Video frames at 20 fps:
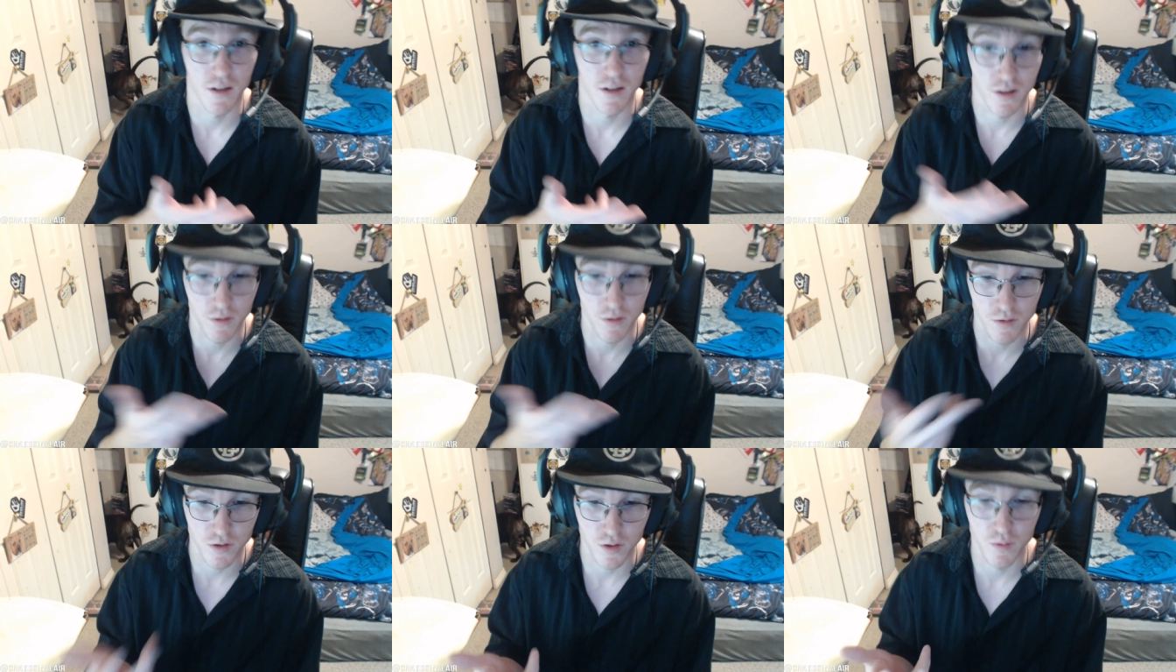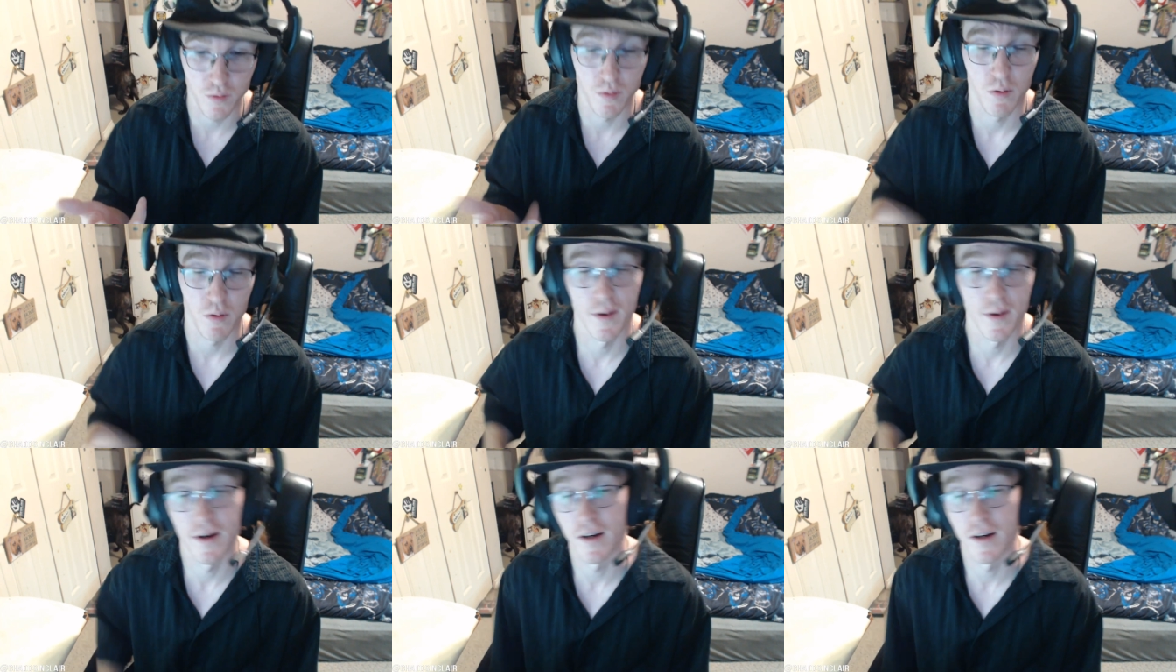YouTube
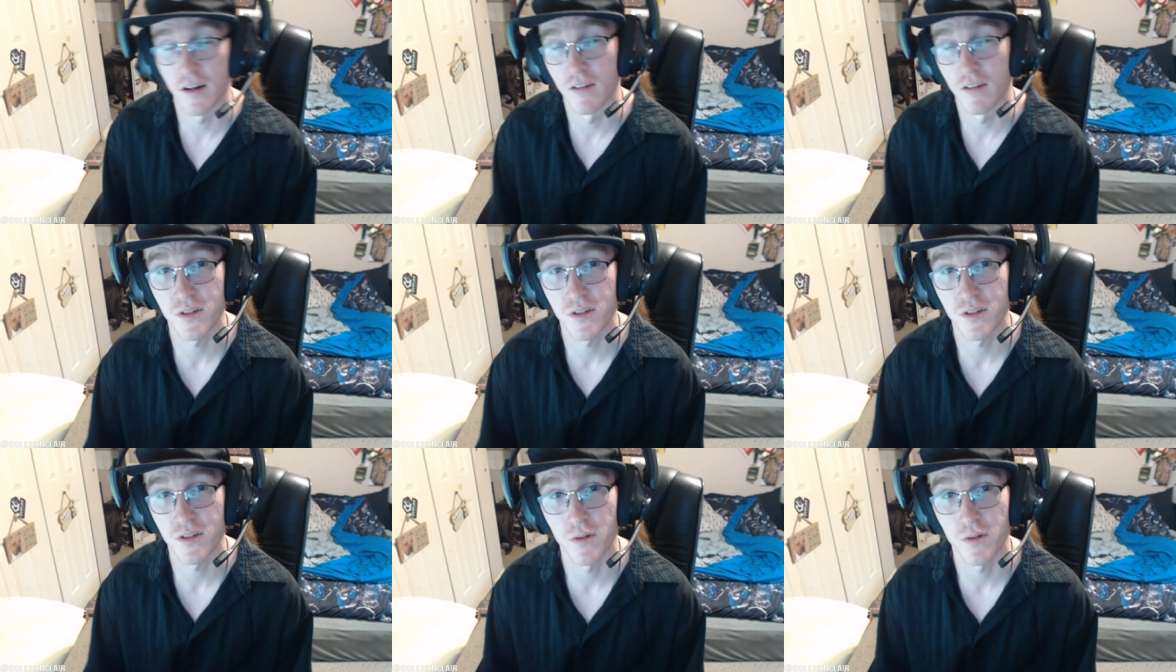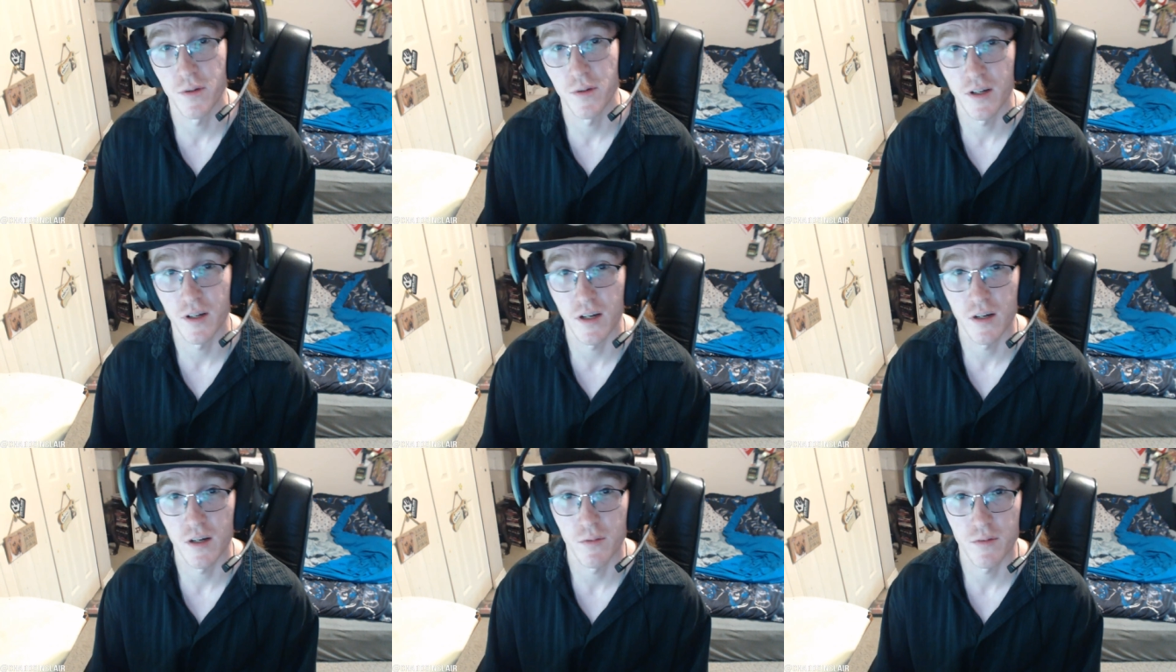aware of what's
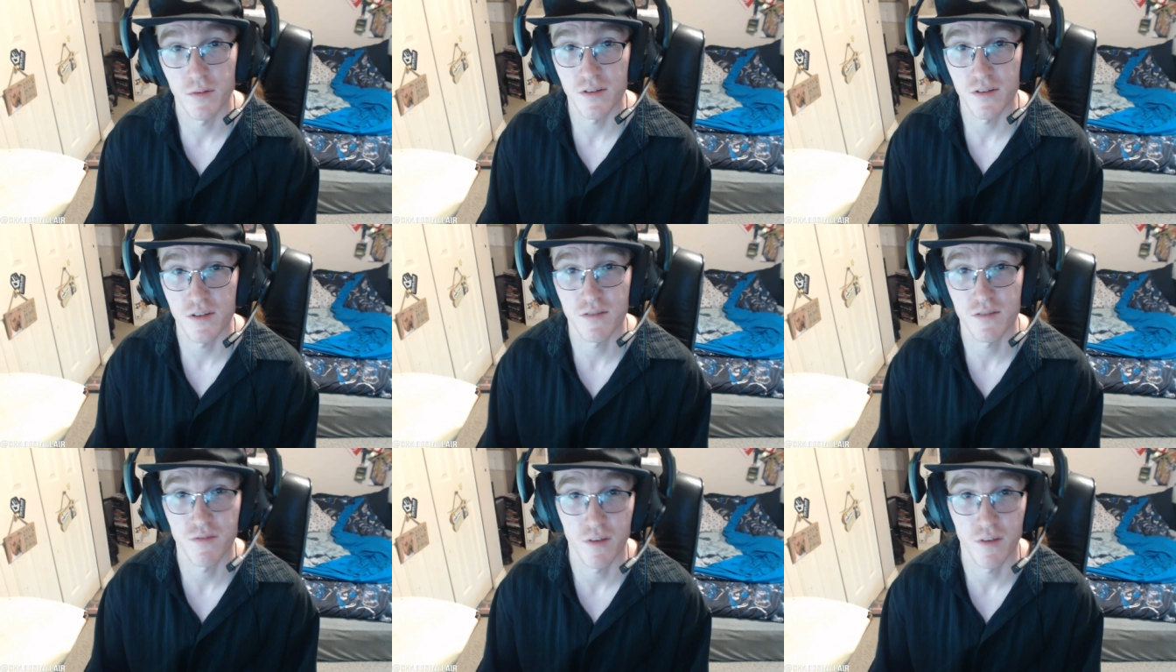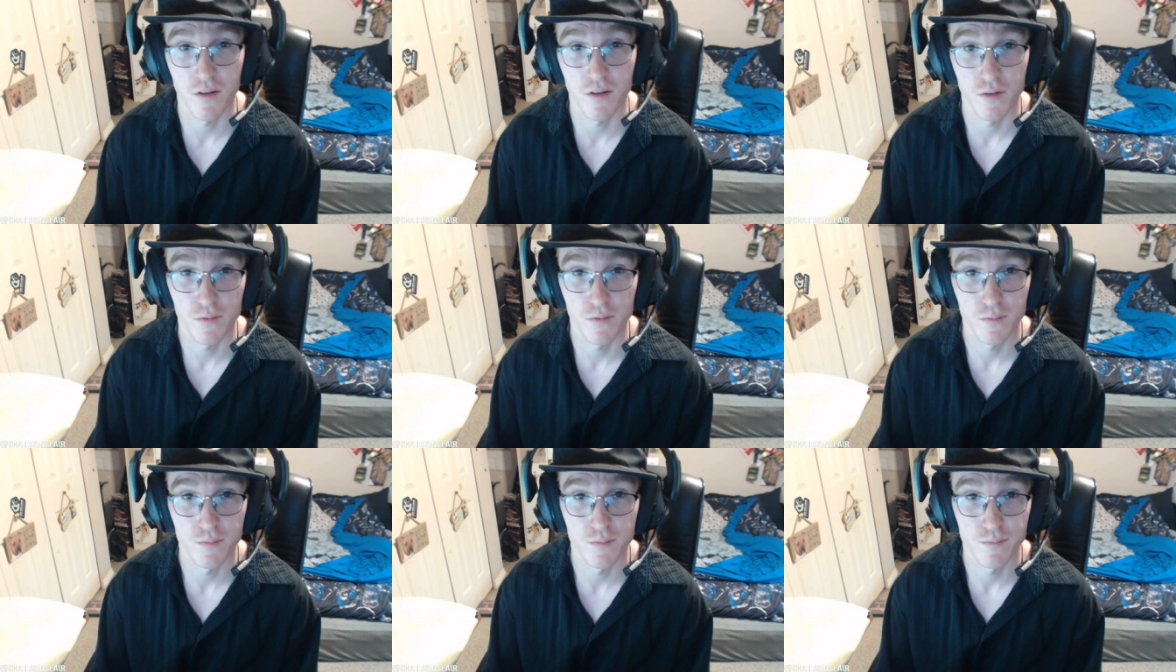going on with this
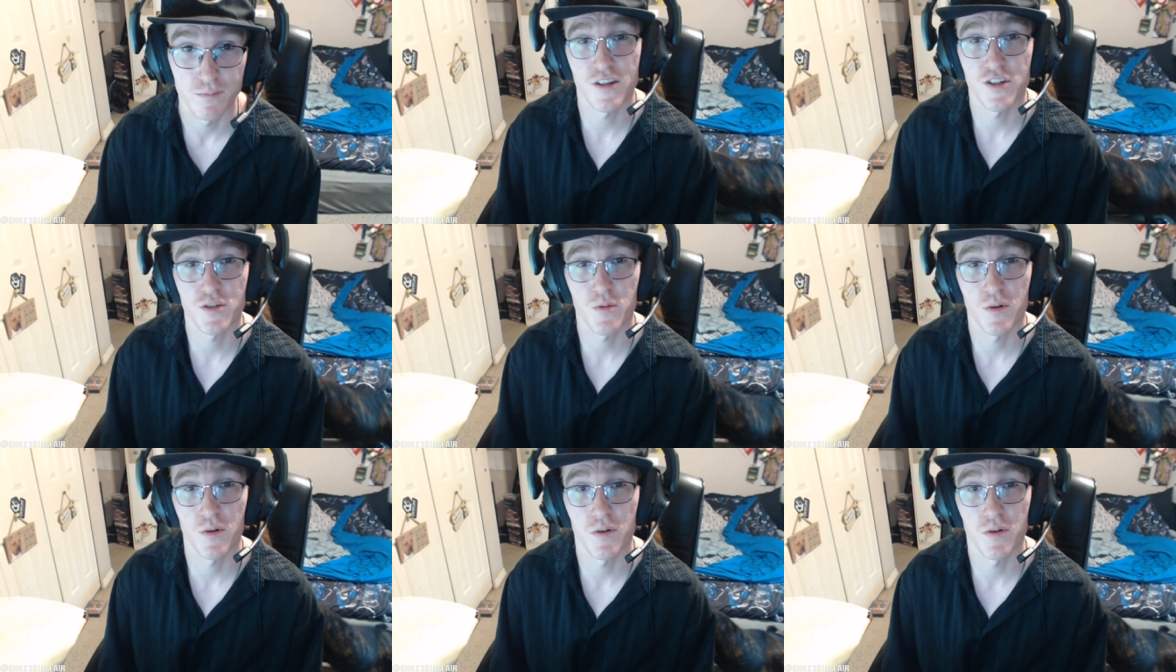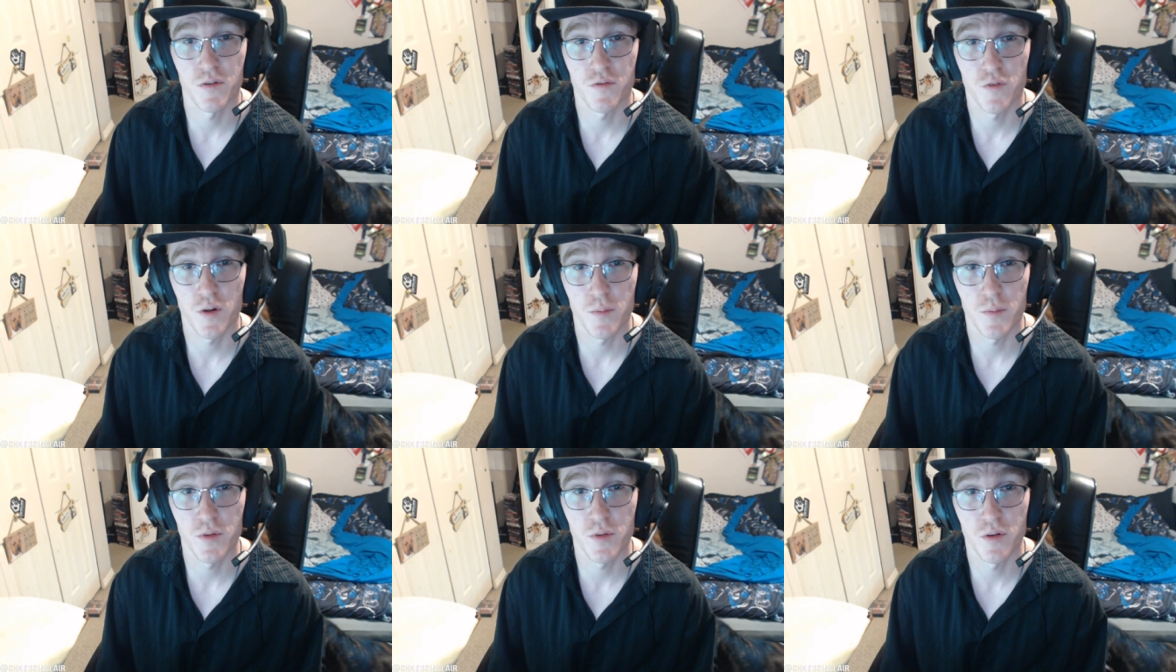fellow. Anyways, I just want to
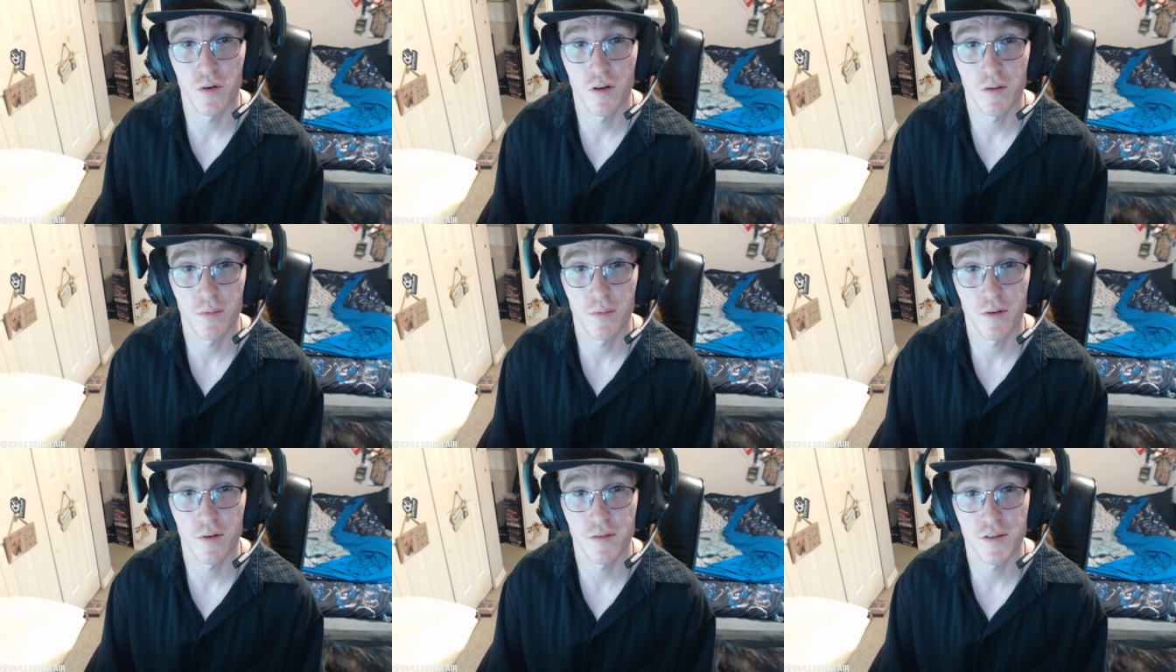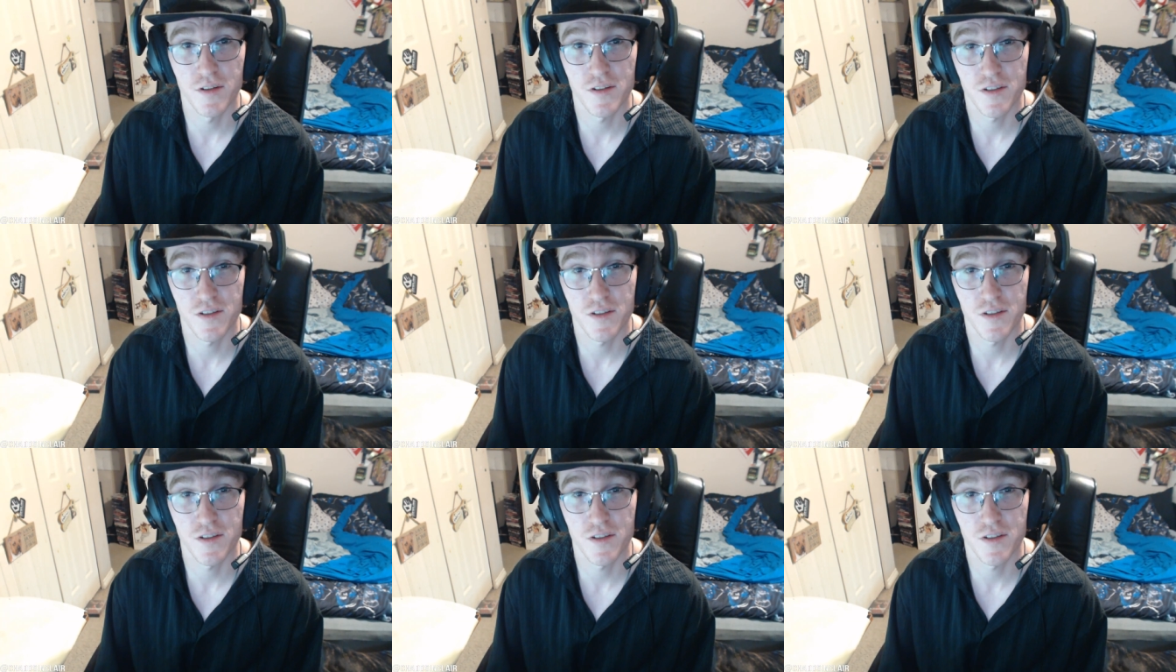inform you all about